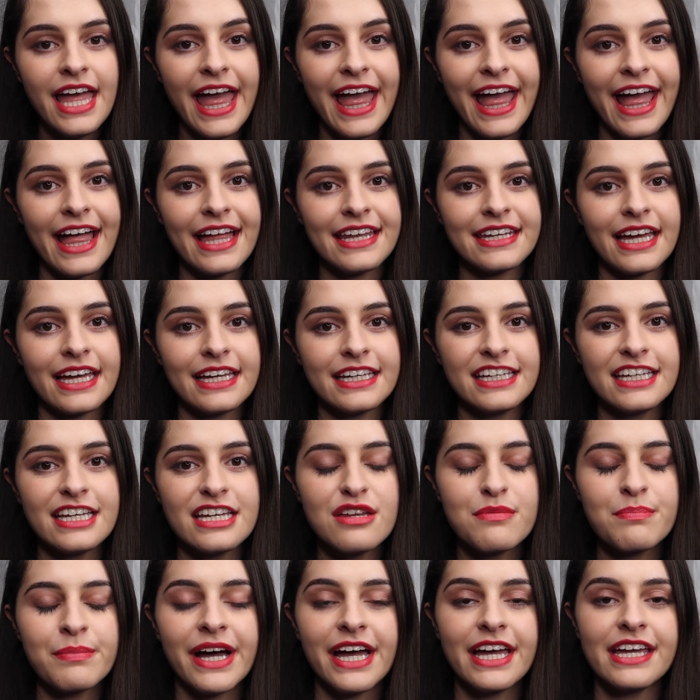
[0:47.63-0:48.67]
and I
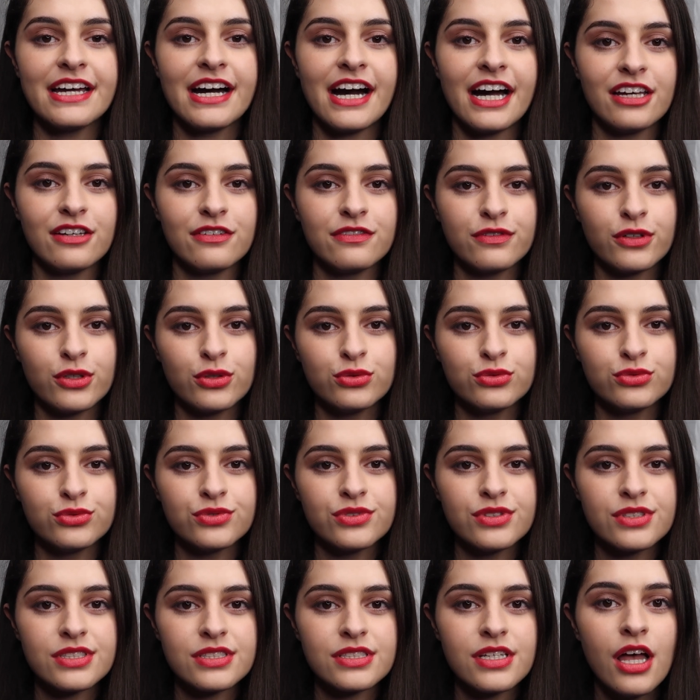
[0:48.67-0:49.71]
get my
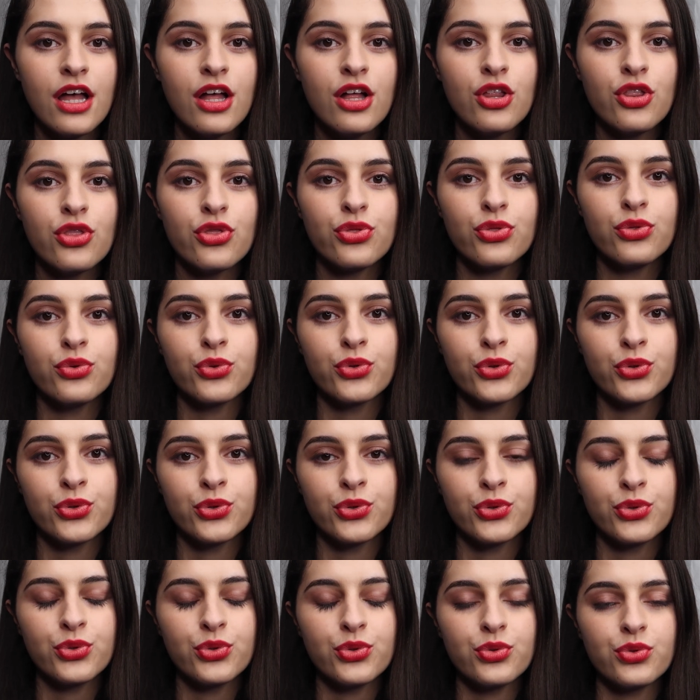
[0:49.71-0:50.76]
iPhones
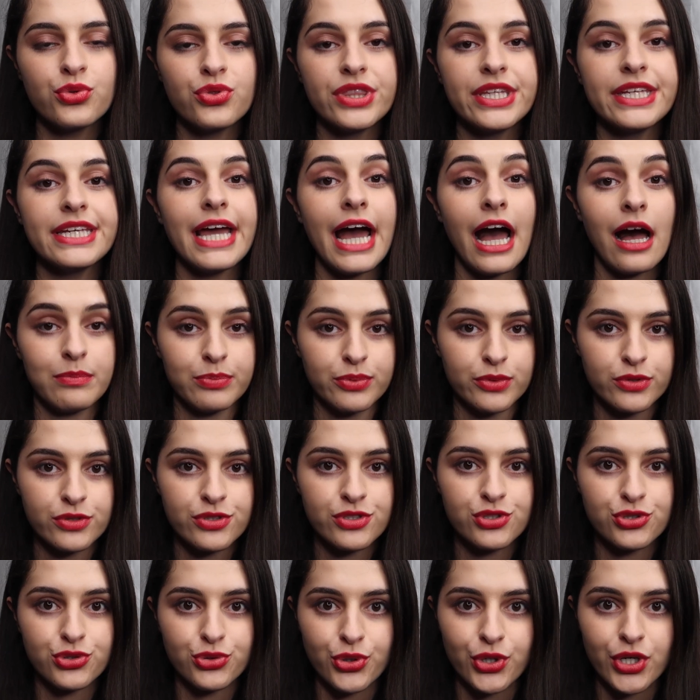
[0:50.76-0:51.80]
through the Apple
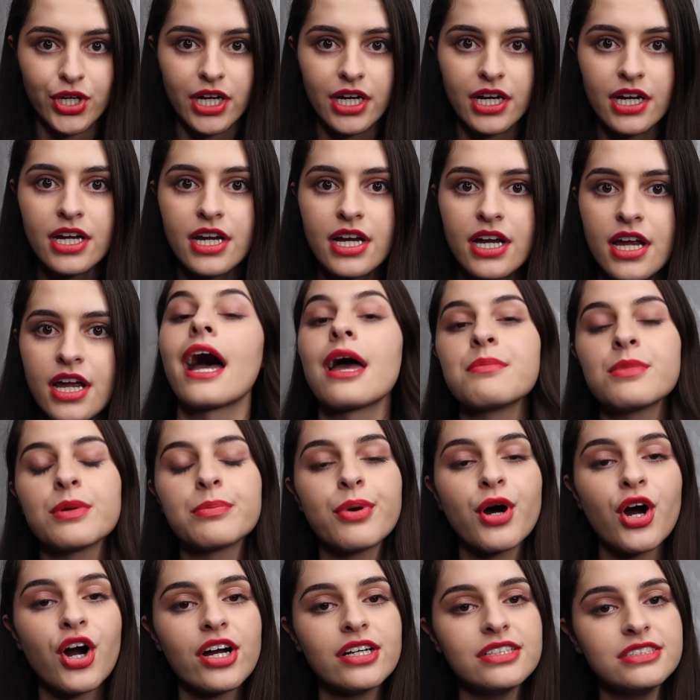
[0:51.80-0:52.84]
Store. I am a
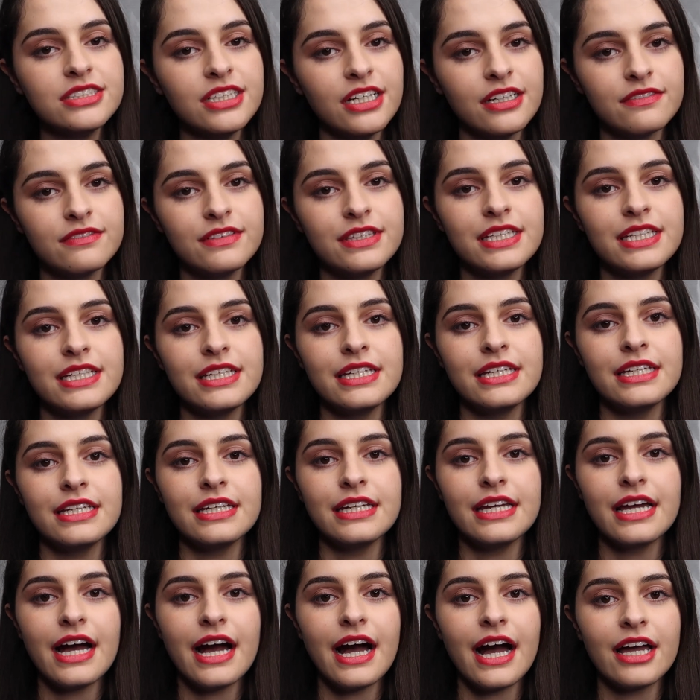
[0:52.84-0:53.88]
part of
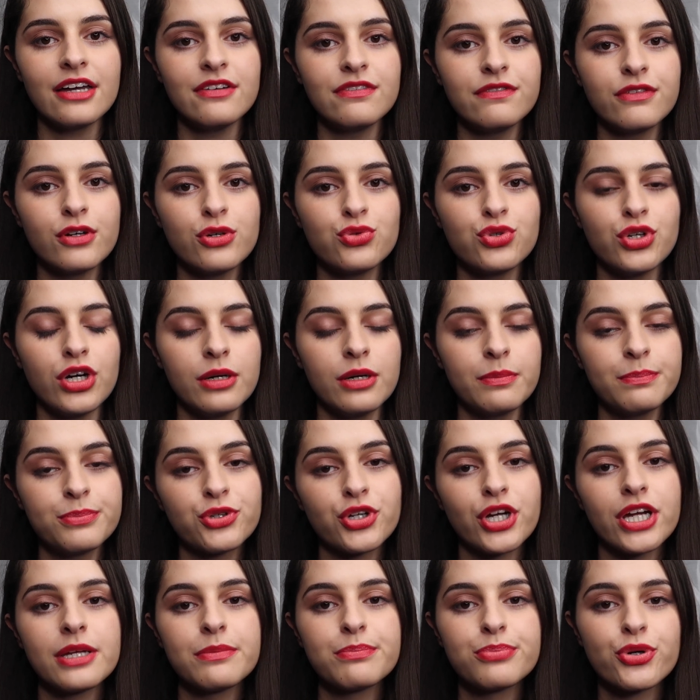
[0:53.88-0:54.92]
the iPhone
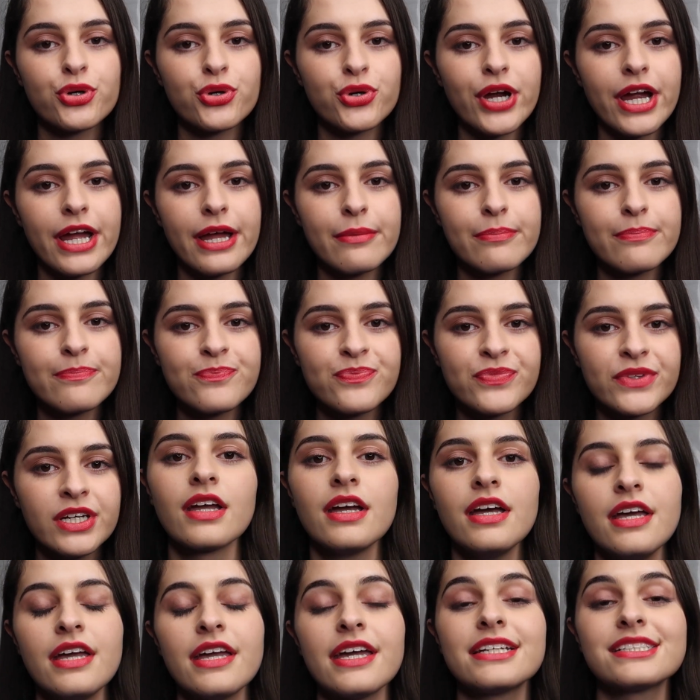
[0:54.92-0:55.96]
upgrade program.
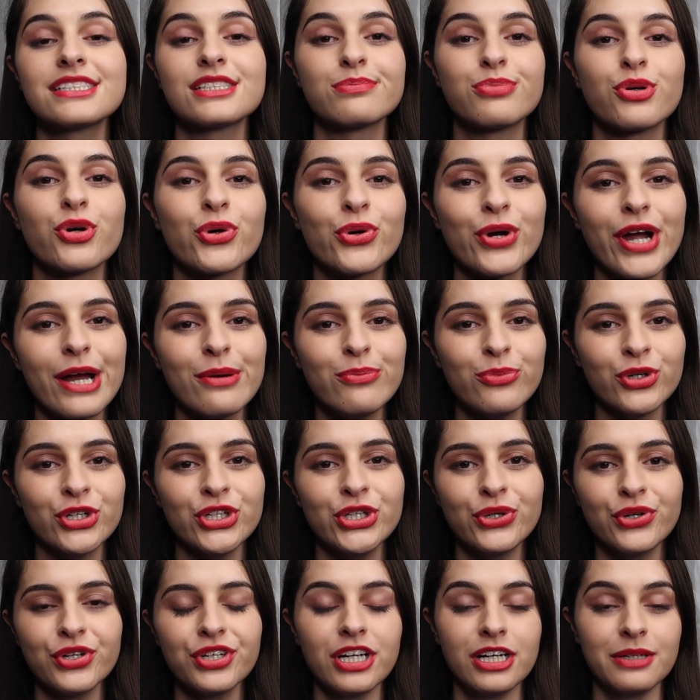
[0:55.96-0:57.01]
It is a program where
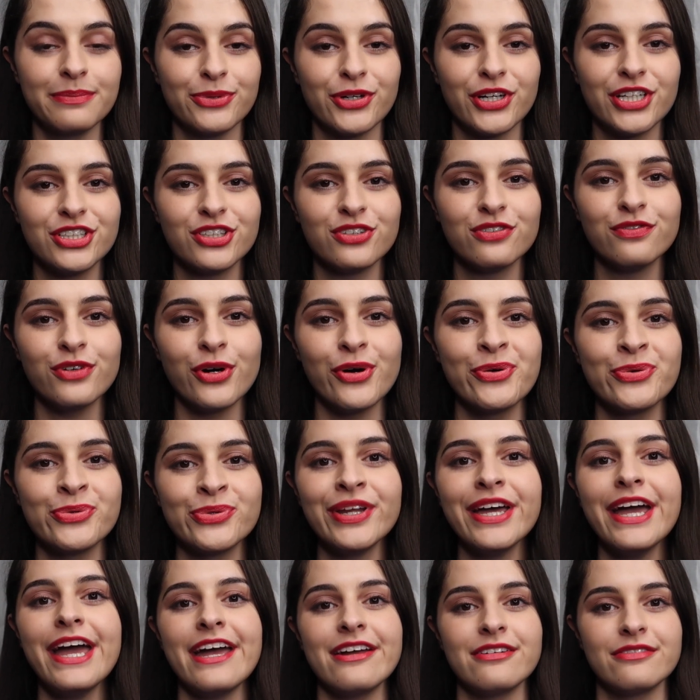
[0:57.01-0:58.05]
you can upgrade your
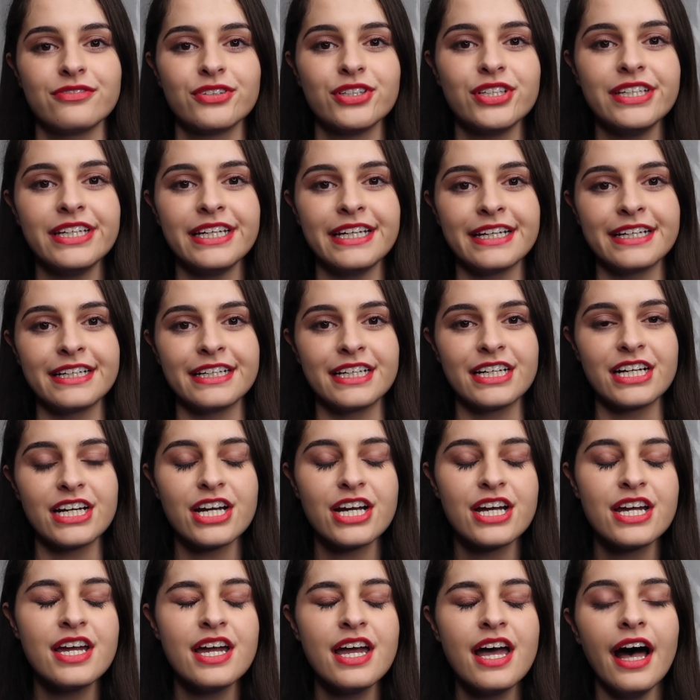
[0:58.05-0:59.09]
phone every year.
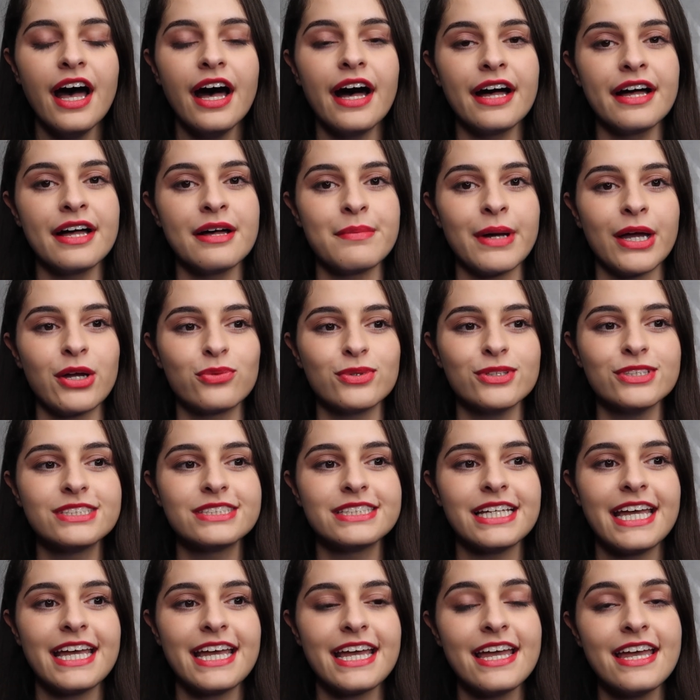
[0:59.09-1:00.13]
Um, I will
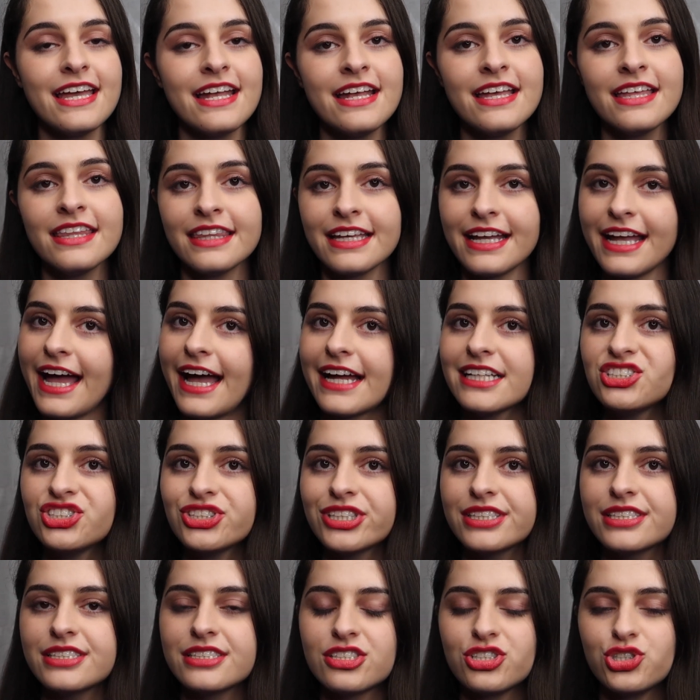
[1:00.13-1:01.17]
say the catch
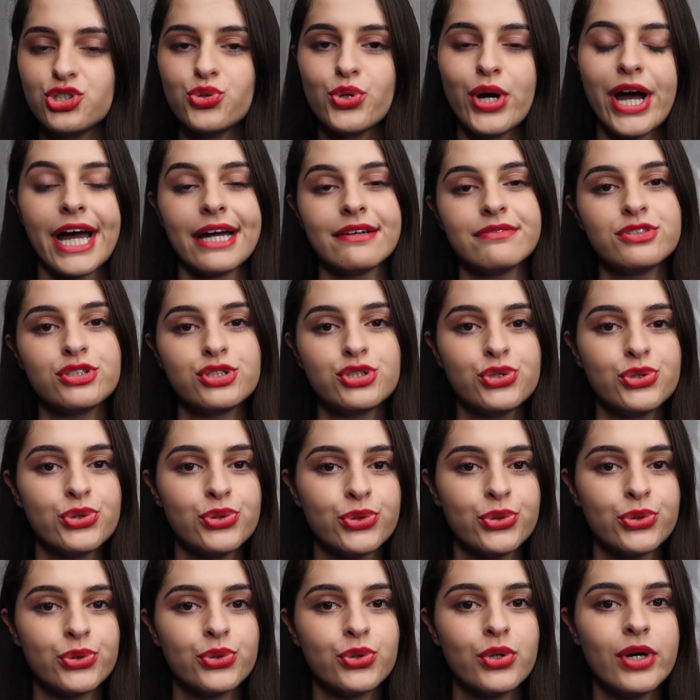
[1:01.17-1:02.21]
is you have
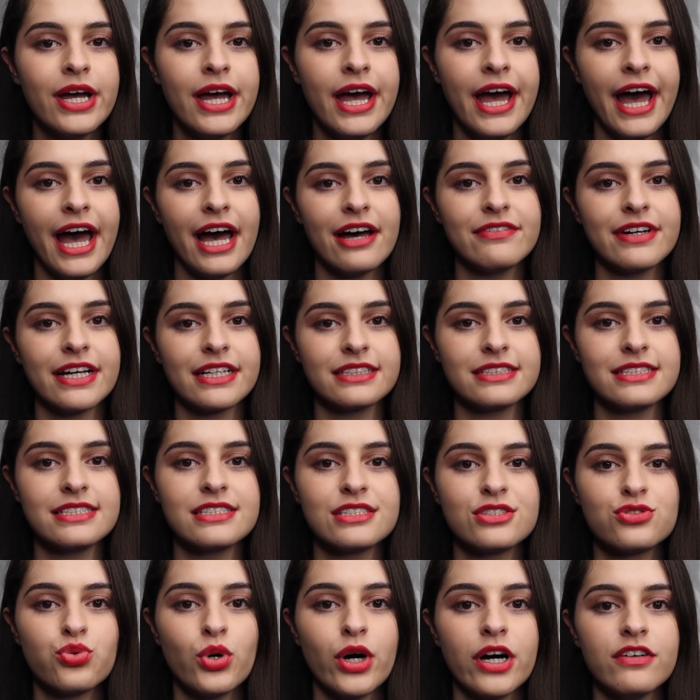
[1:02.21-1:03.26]
to have at
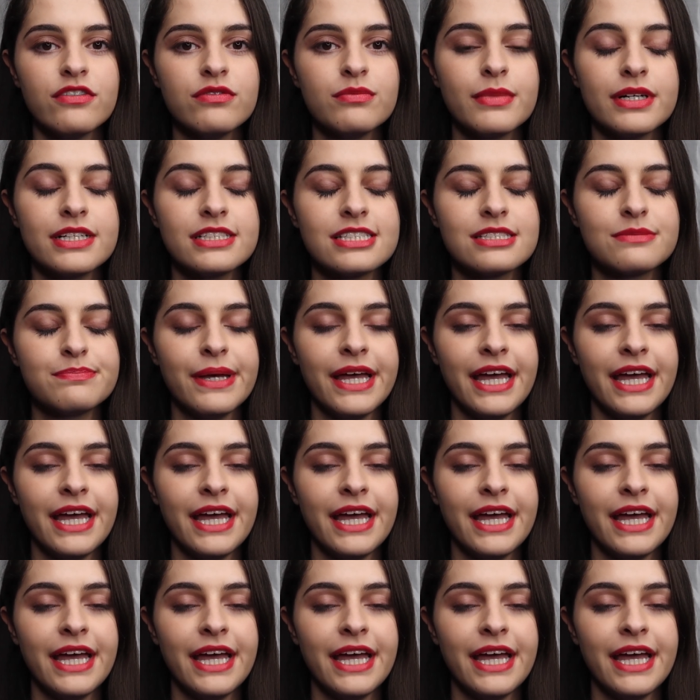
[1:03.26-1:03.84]
least twelve months